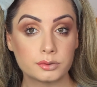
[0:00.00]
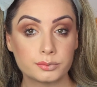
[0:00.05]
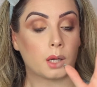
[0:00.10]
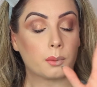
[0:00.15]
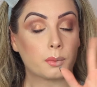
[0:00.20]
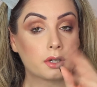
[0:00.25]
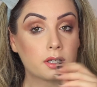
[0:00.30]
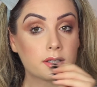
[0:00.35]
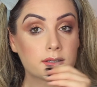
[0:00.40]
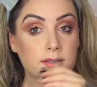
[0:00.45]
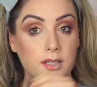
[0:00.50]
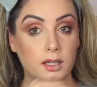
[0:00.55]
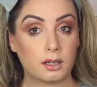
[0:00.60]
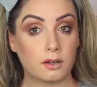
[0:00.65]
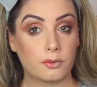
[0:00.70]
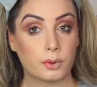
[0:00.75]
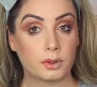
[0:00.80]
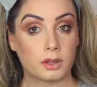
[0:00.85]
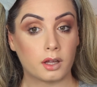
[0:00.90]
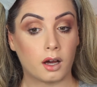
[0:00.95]
I'm going to start
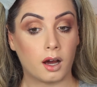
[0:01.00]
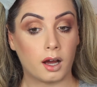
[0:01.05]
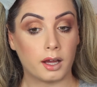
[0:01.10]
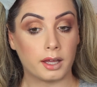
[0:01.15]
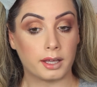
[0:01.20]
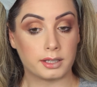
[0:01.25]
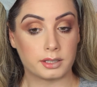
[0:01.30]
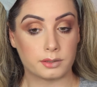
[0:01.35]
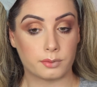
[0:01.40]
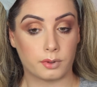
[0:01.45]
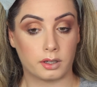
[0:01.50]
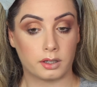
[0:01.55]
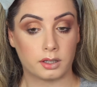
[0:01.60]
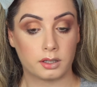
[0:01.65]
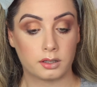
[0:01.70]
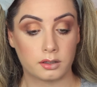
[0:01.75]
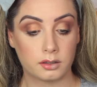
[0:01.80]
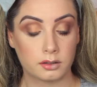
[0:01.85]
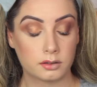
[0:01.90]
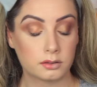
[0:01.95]
off with the high-end
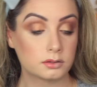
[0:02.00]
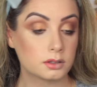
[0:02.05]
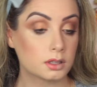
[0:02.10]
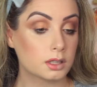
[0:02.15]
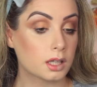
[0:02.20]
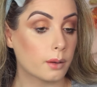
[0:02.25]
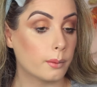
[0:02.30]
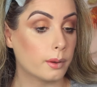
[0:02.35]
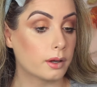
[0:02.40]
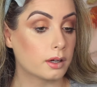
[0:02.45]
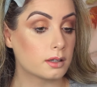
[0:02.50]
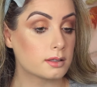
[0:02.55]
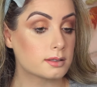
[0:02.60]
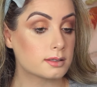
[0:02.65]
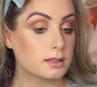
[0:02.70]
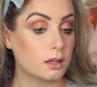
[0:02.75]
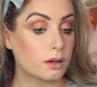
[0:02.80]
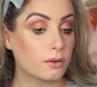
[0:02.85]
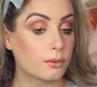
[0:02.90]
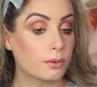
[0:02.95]
one. Okay, we're going to
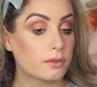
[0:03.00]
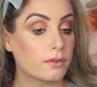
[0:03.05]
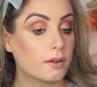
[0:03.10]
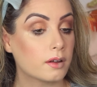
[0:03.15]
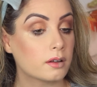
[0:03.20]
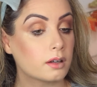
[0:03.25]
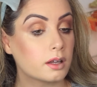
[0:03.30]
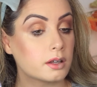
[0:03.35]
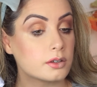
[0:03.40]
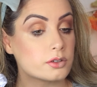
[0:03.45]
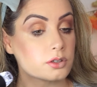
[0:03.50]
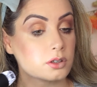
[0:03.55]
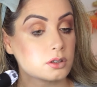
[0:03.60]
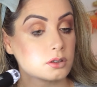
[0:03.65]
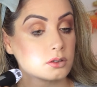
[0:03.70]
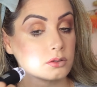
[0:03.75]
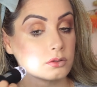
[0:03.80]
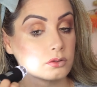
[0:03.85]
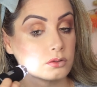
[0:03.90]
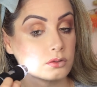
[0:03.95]
start off with
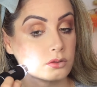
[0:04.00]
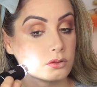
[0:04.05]
foundation.